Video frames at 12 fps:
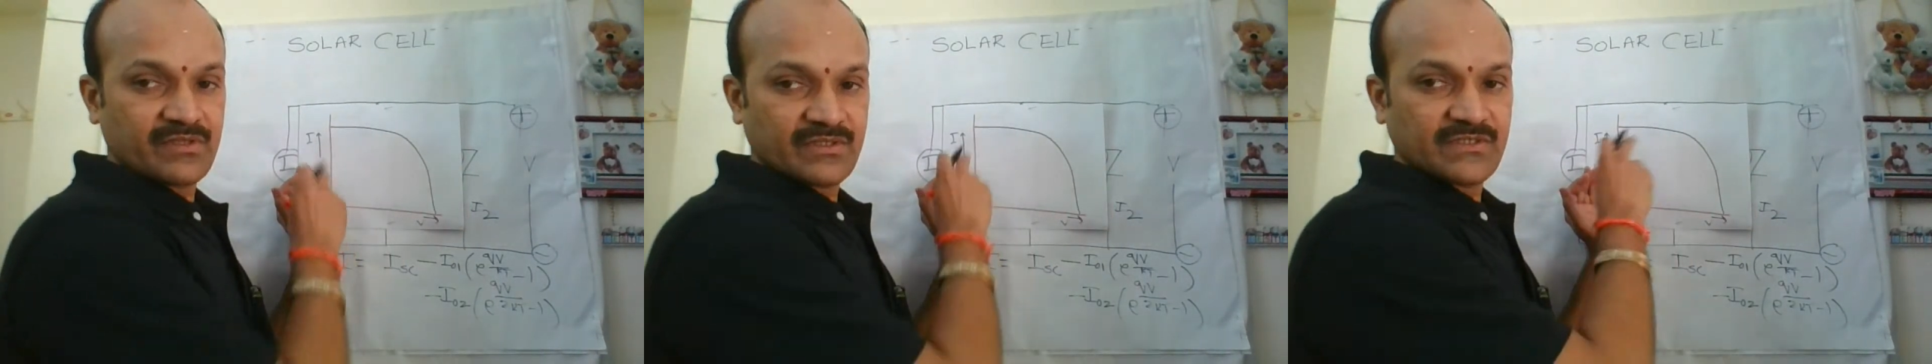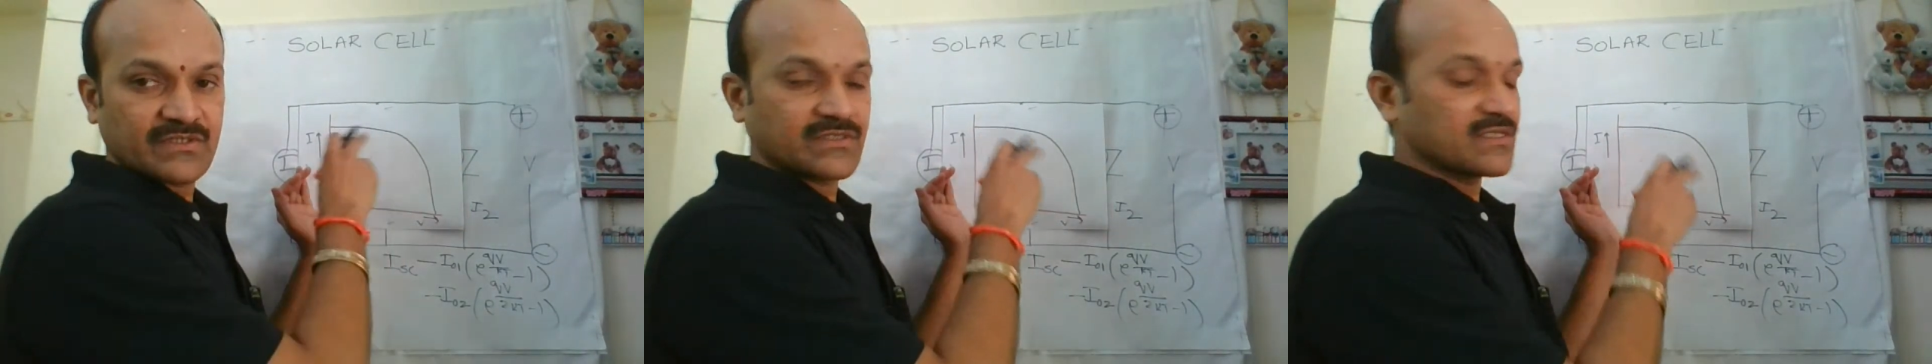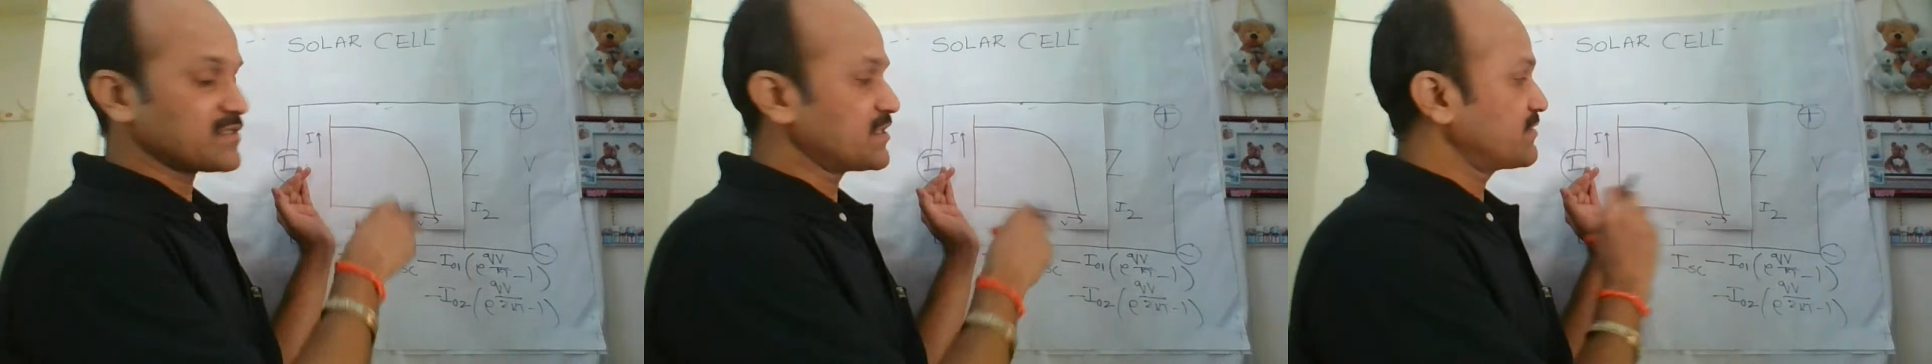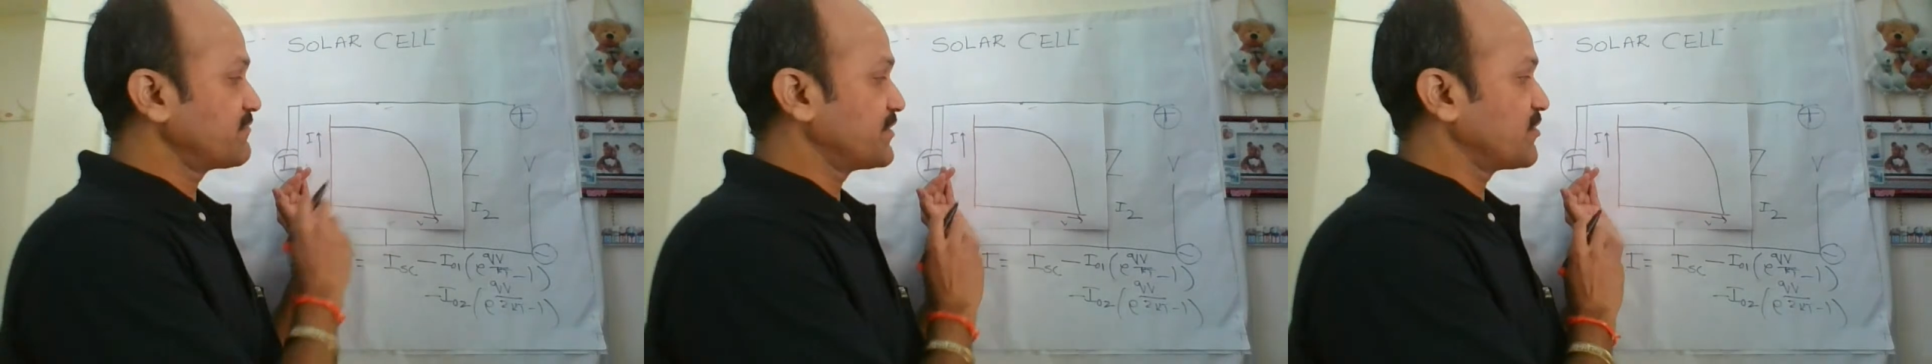This is the
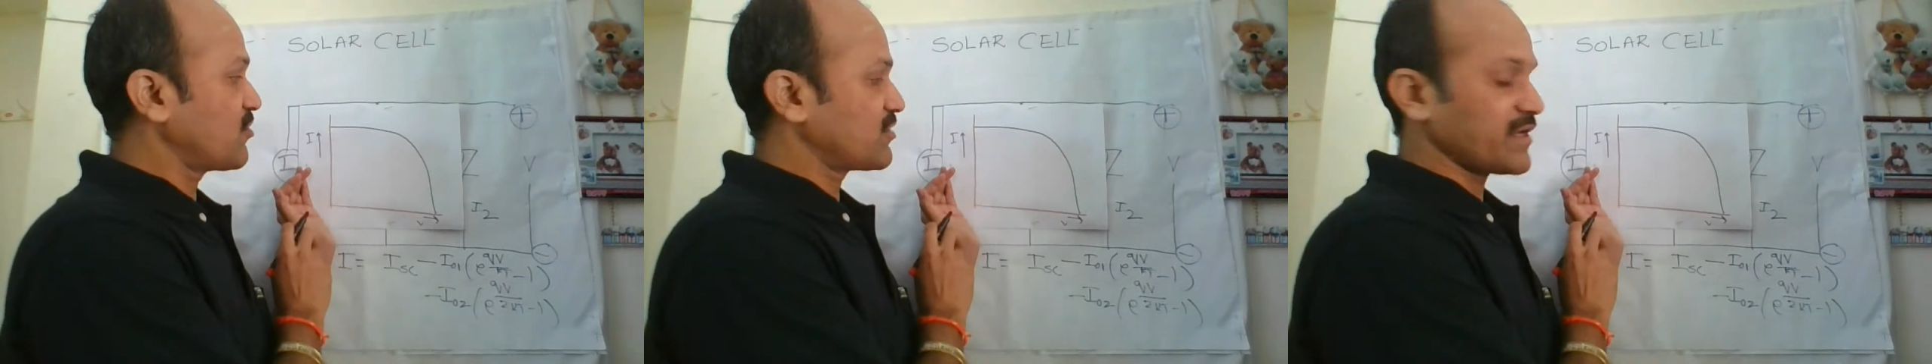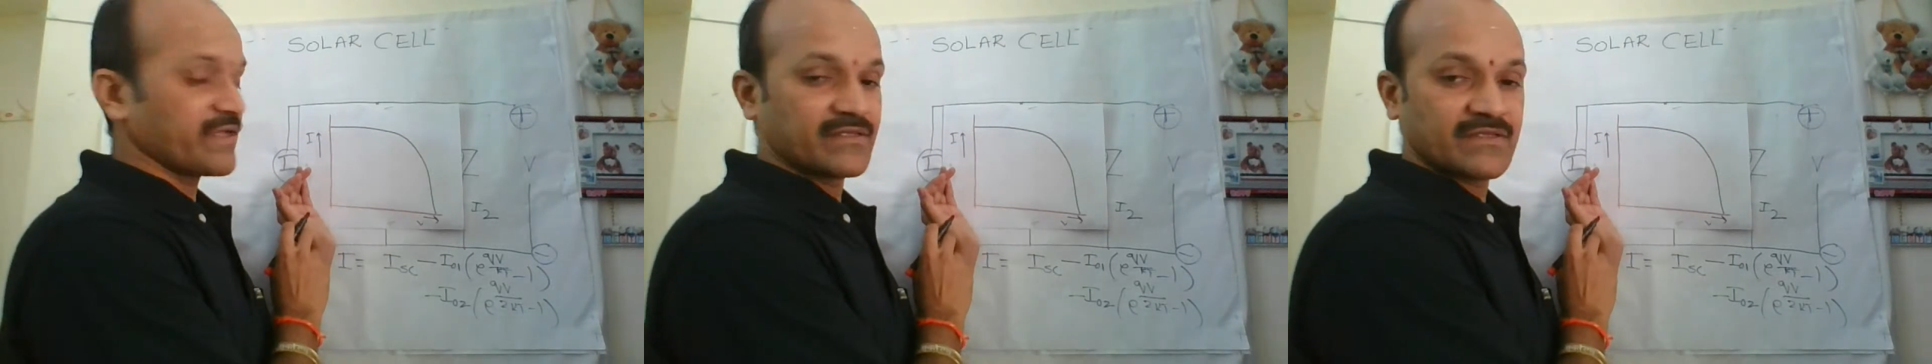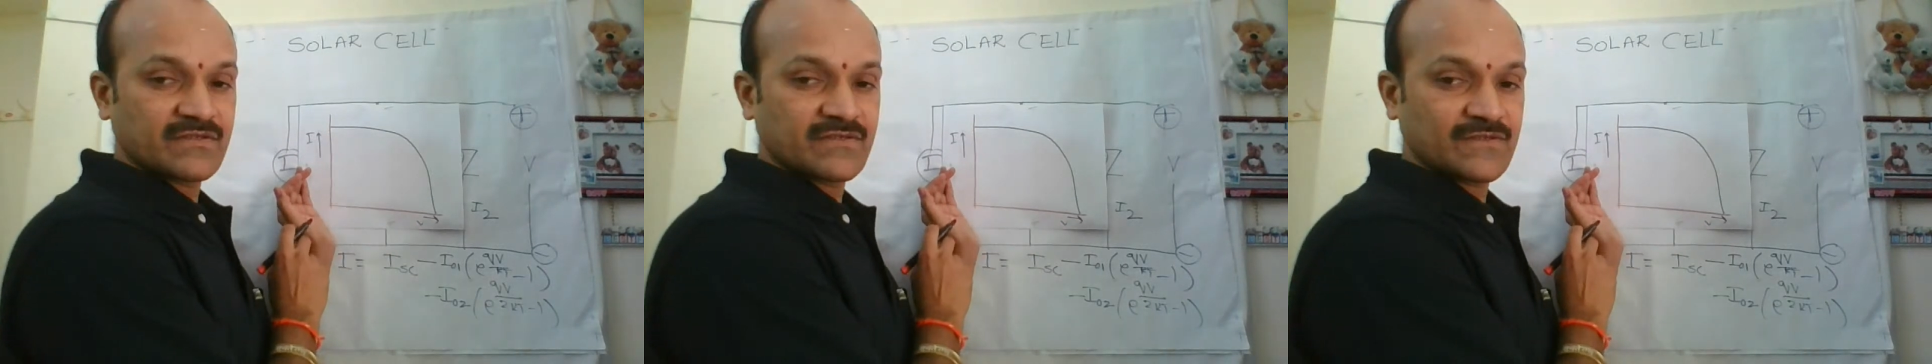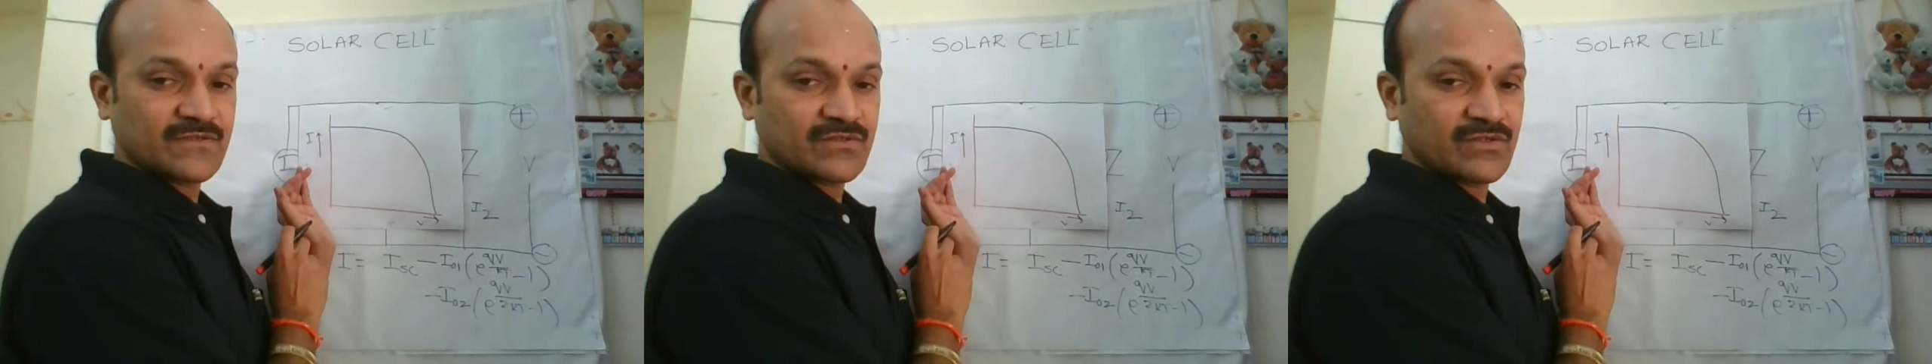thing we got like
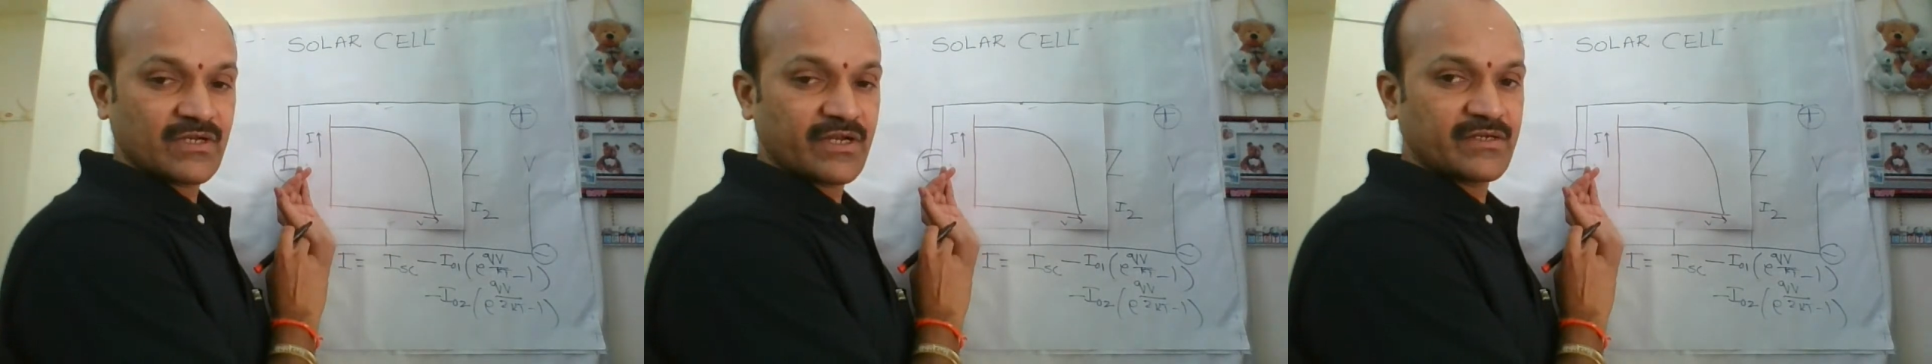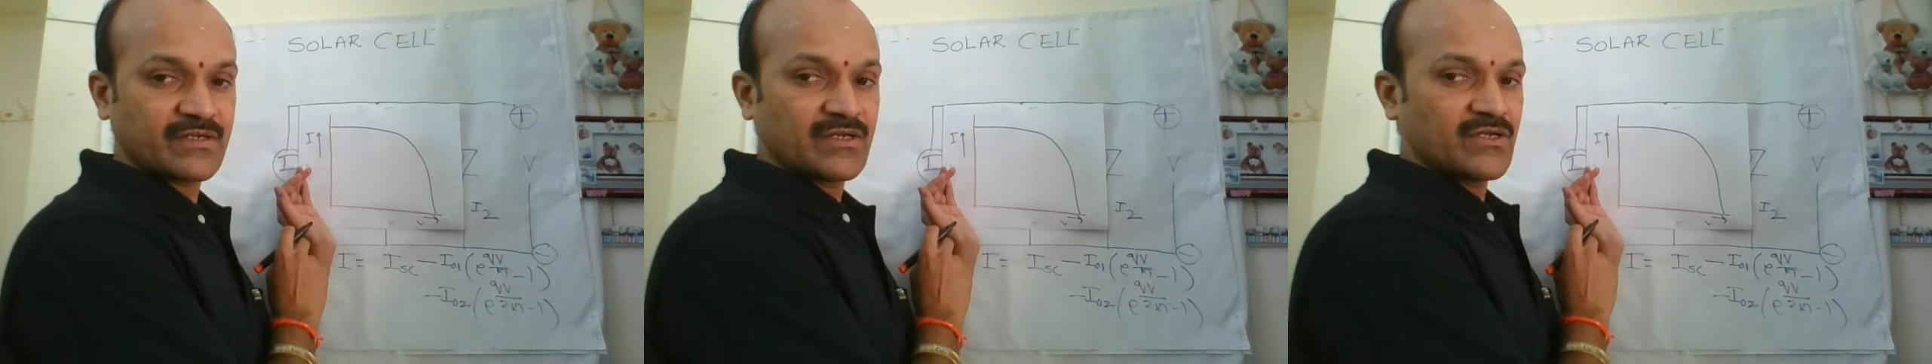this, right?